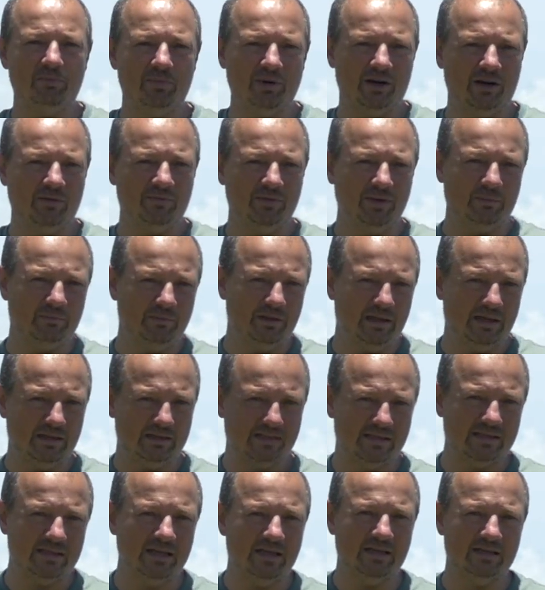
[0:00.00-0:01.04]
perfect. They are
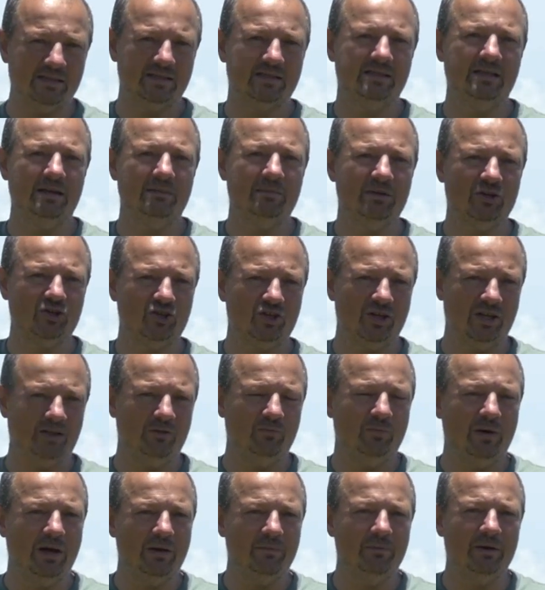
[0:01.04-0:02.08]
CNC
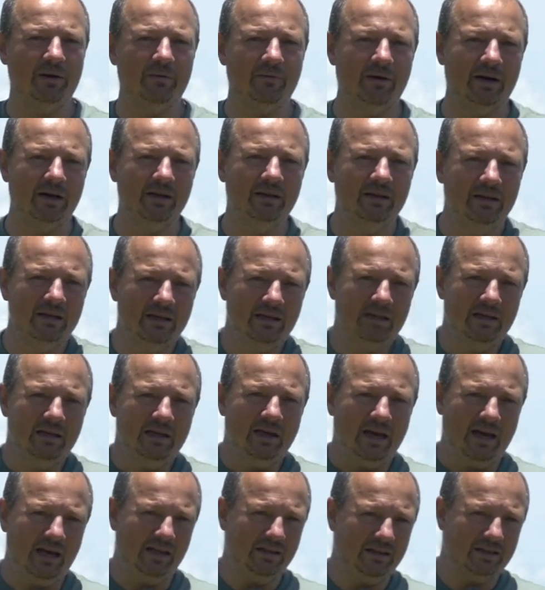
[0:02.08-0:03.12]
machined one by one.
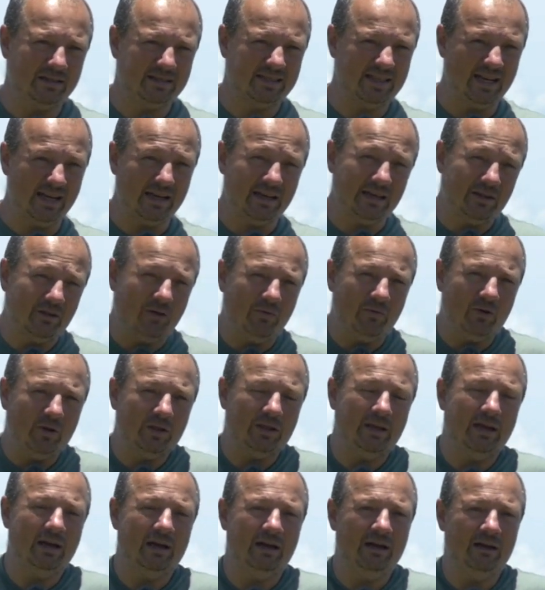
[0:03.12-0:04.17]
And the second of all,
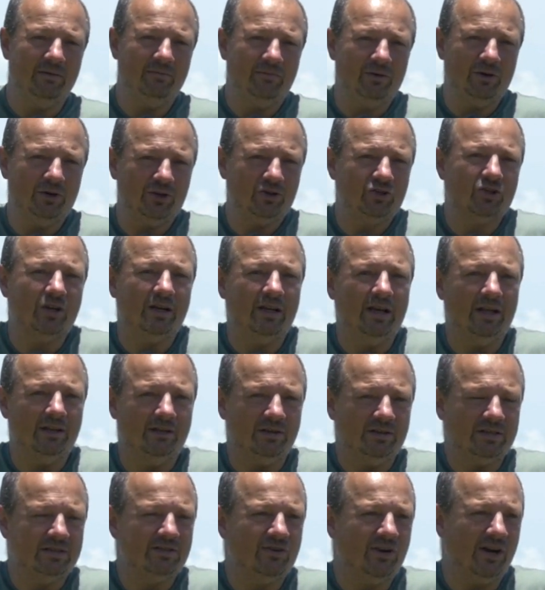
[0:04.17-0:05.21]
they are virtually
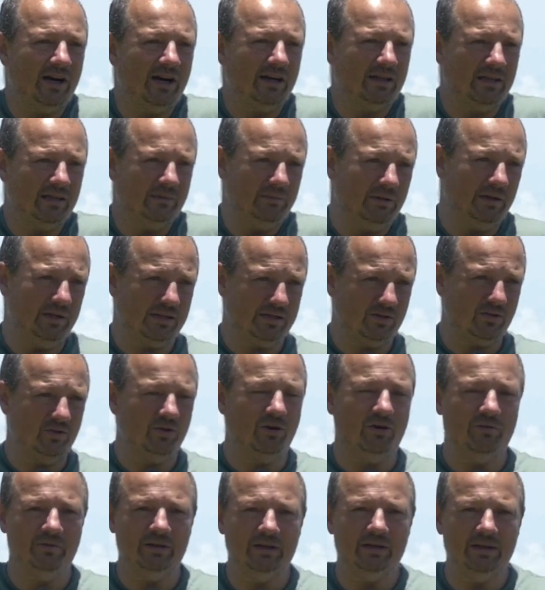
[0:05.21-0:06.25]
indestructible, as you
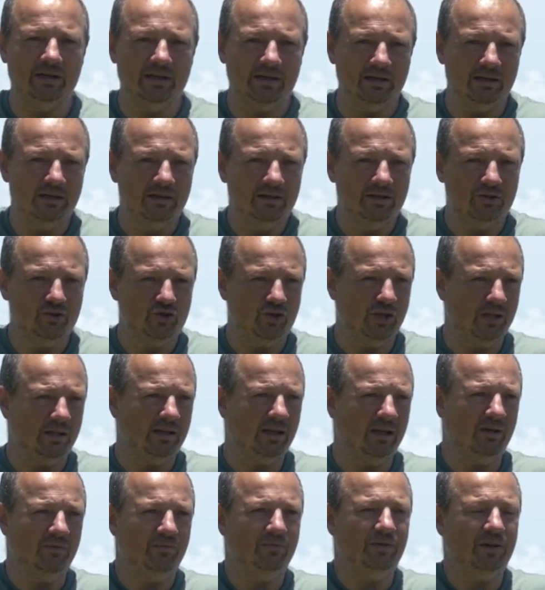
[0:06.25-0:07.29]
know, with the
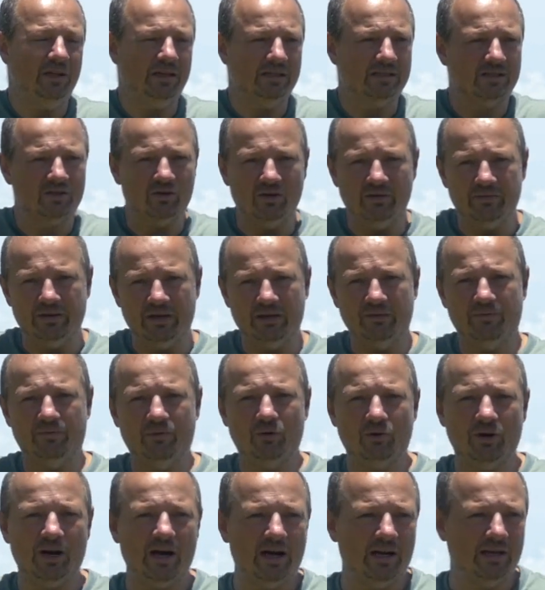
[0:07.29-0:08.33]
G10 fin. So even if you
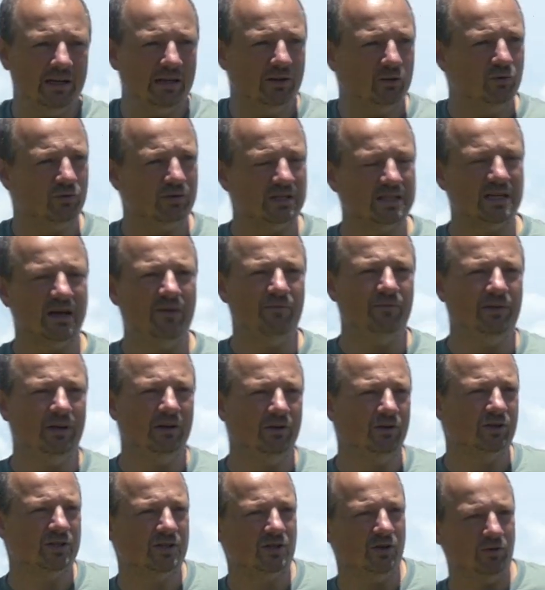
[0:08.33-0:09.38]
run into something
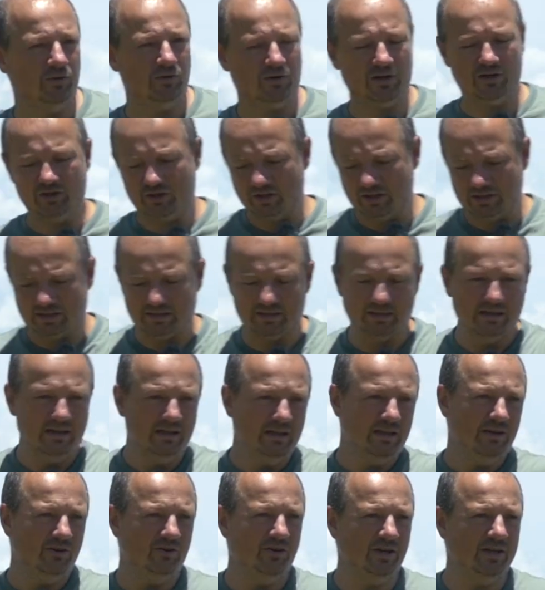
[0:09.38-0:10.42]
or so, you can just
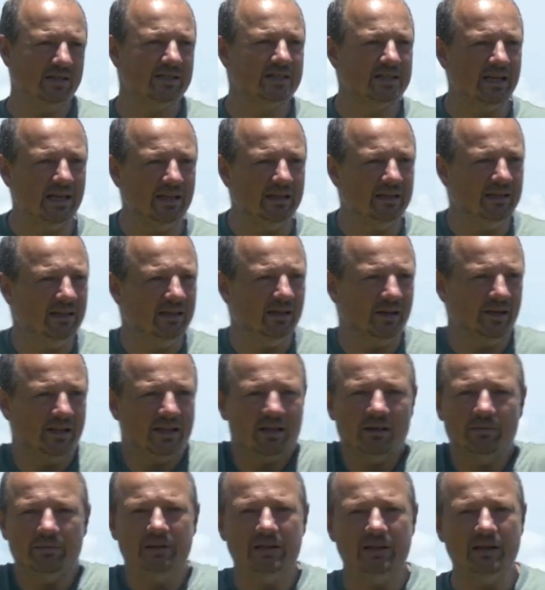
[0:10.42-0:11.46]
resend it a
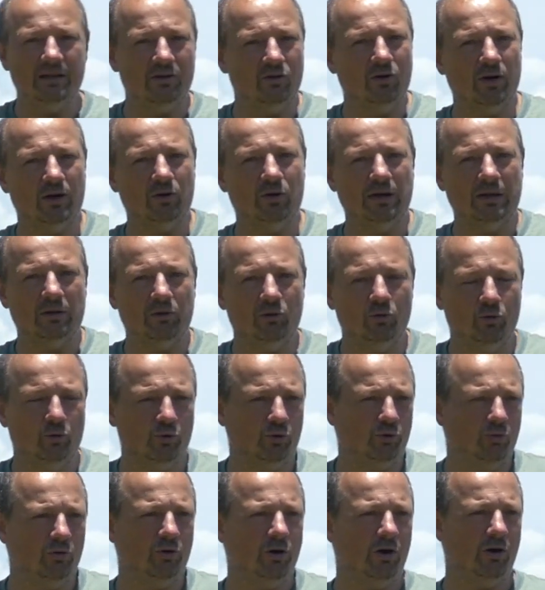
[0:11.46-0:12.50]
little bit and you are good
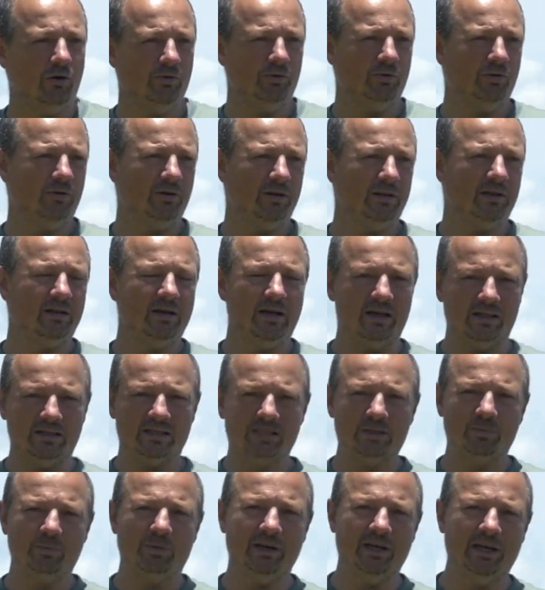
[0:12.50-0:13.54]
to go. You know, it can't
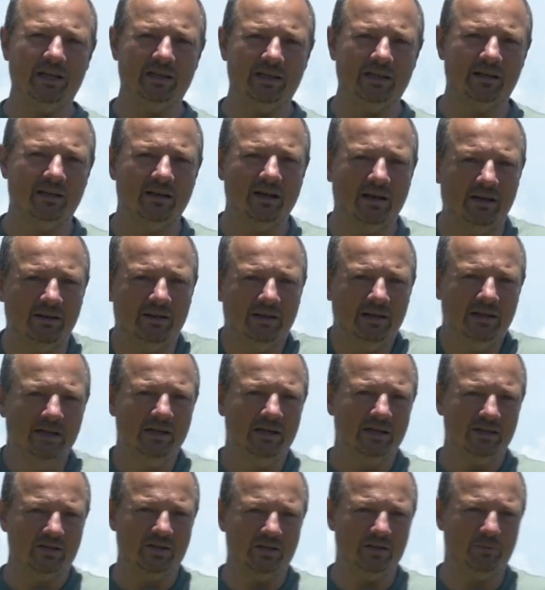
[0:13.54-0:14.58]
split, it can't,
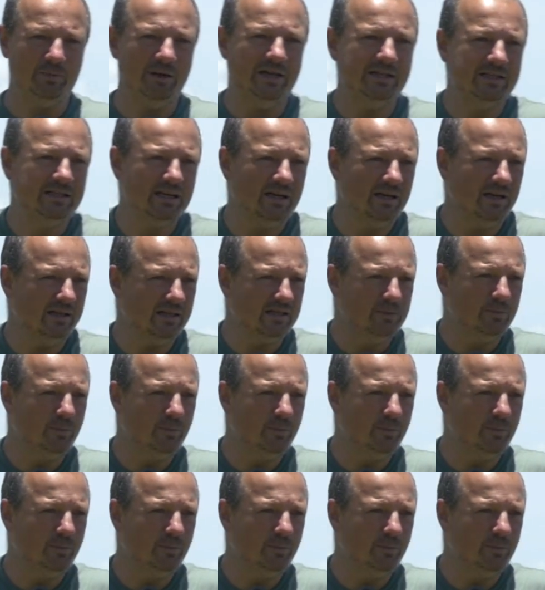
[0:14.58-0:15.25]
so it's